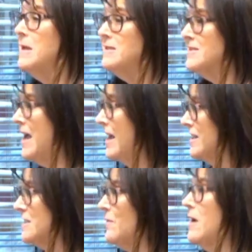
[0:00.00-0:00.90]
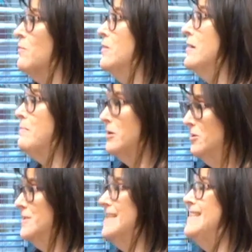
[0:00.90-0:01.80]
be satisfied when the
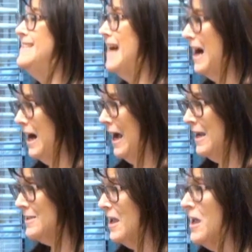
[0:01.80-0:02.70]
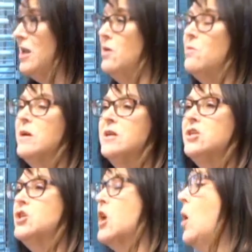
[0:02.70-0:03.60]
person dies. You can
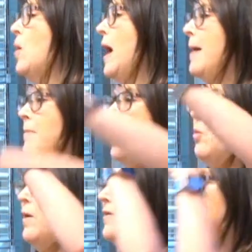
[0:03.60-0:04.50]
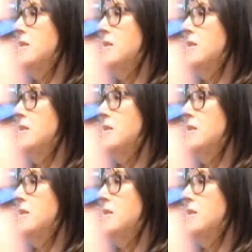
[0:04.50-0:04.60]
show up with a